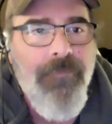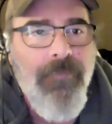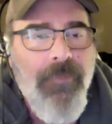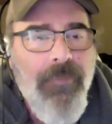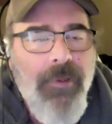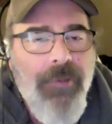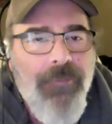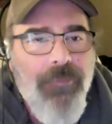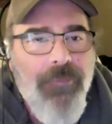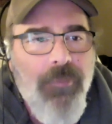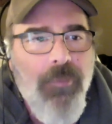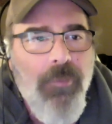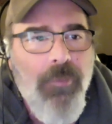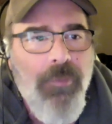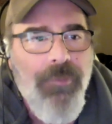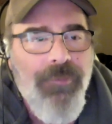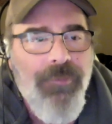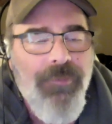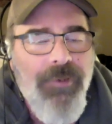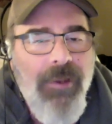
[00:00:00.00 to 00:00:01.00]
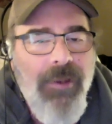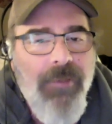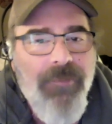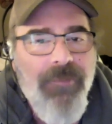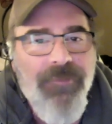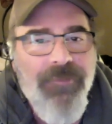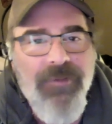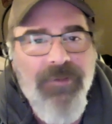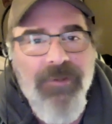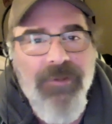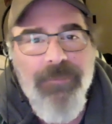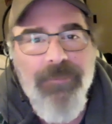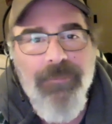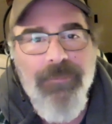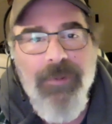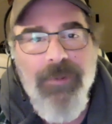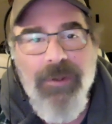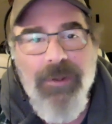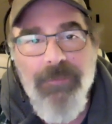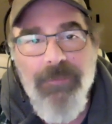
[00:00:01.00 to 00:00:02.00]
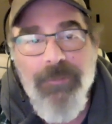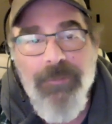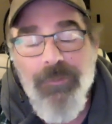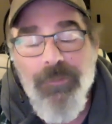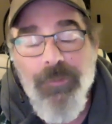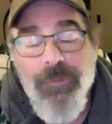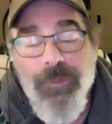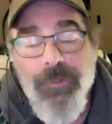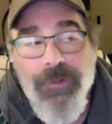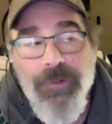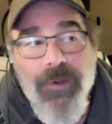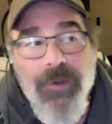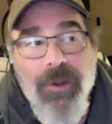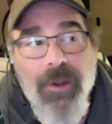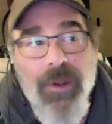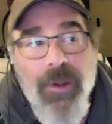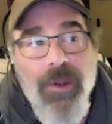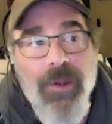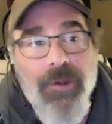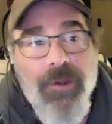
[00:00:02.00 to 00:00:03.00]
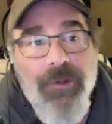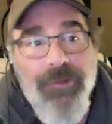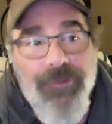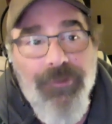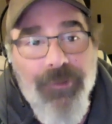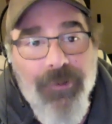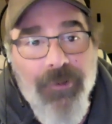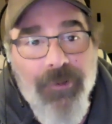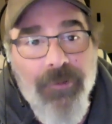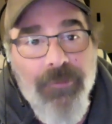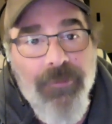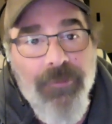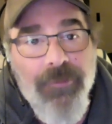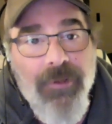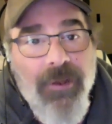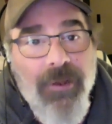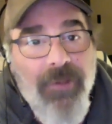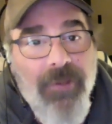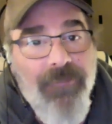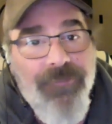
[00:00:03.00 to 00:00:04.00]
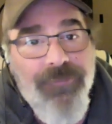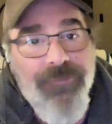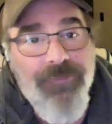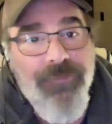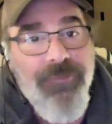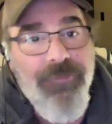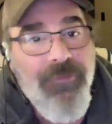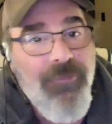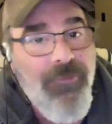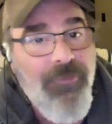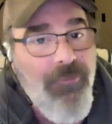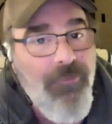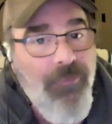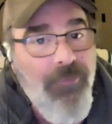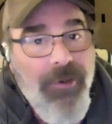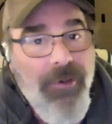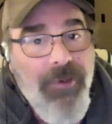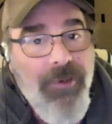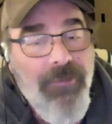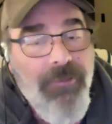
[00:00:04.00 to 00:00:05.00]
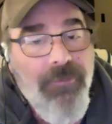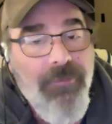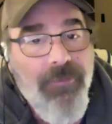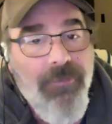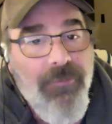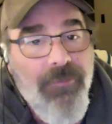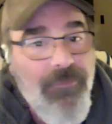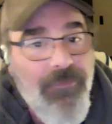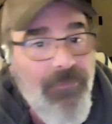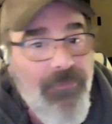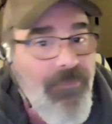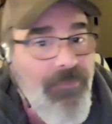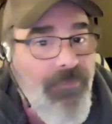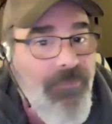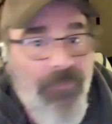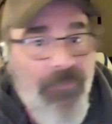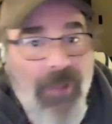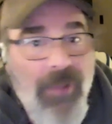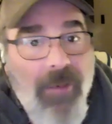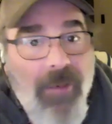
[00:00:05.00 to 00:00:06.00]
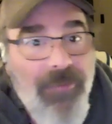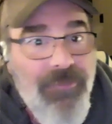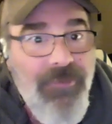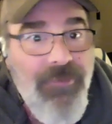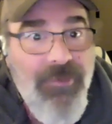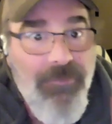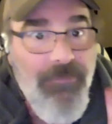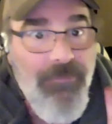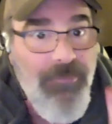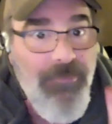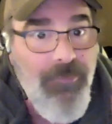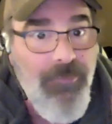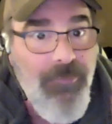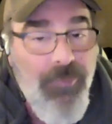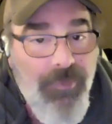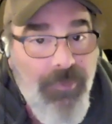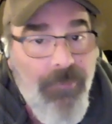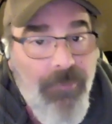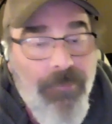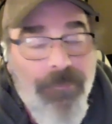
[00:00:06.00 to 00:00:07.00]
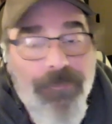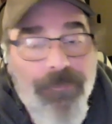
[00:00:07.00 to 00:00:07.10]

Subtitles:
That's what it was. And I was sleeping in between Daryl to the left or right, or I was sleeping between them.